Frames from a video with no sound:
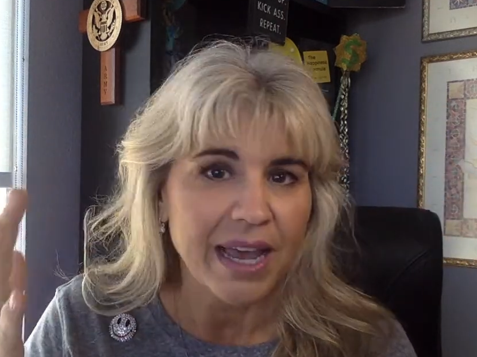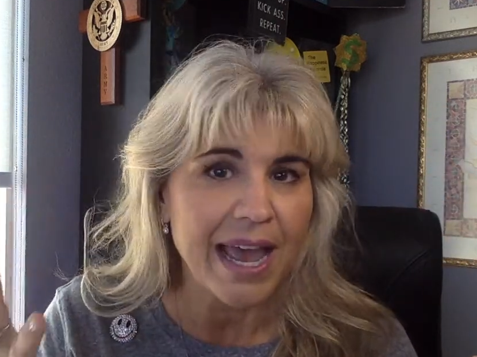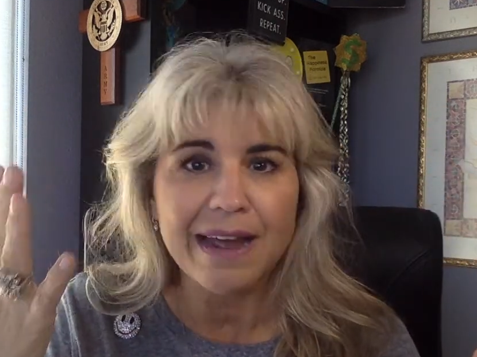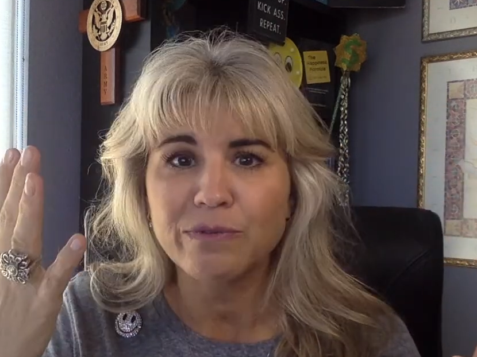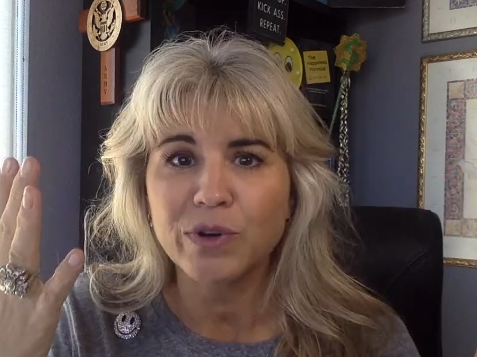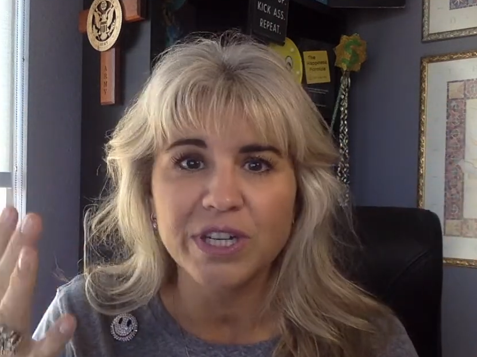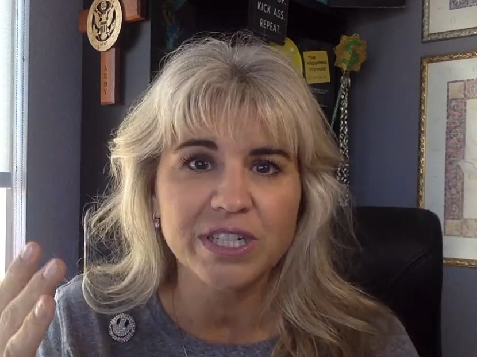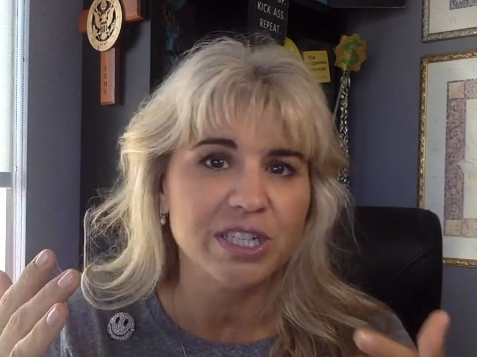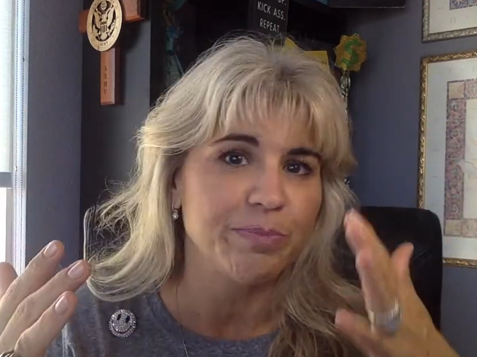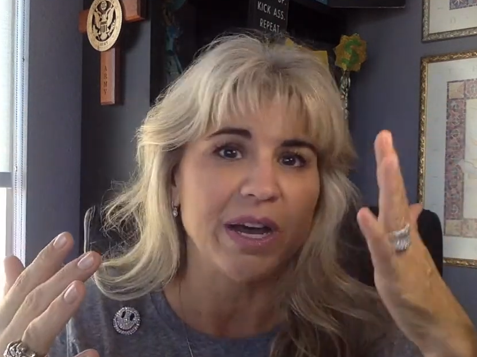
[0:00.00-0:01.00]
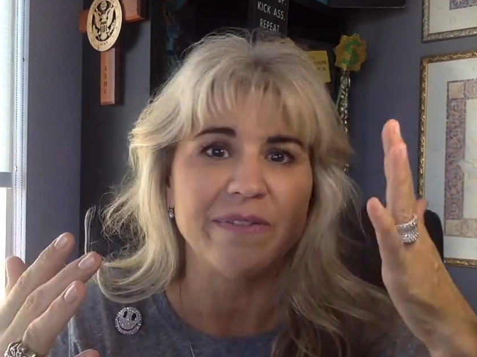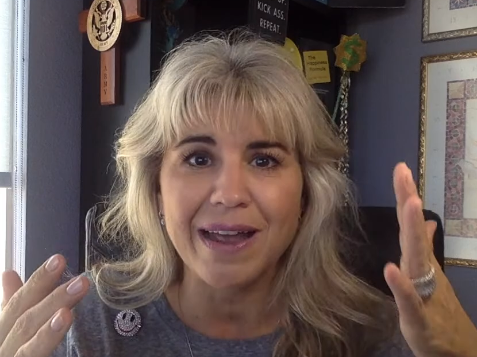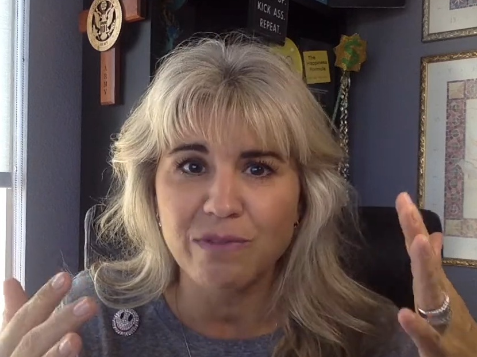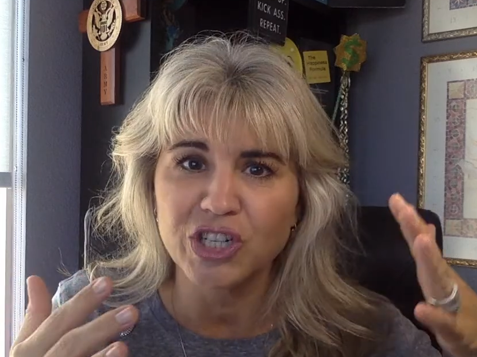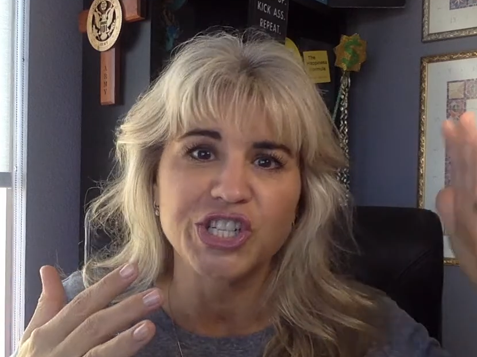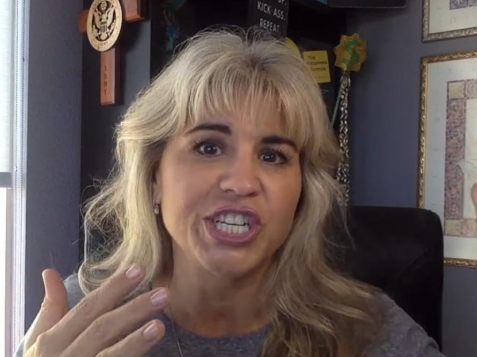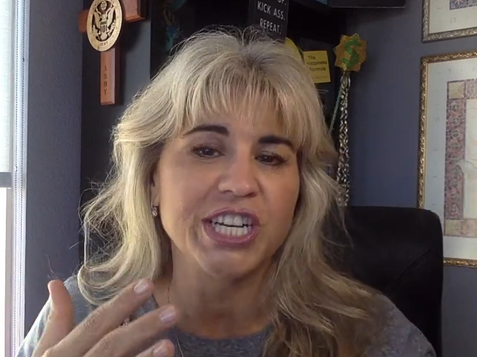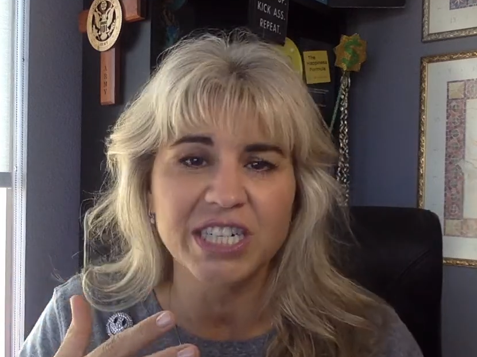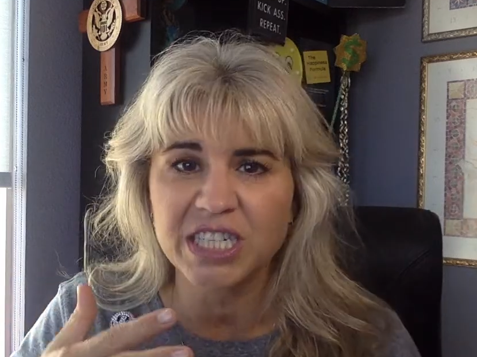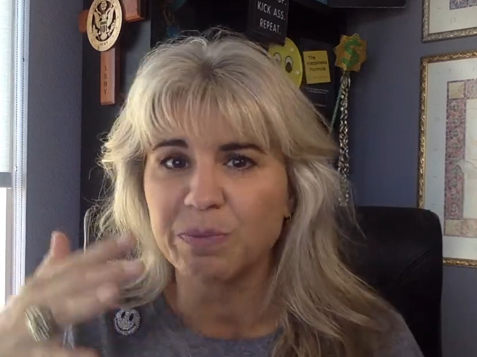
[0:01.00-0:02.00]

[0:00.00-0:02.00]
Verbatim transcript: average, above average, genius,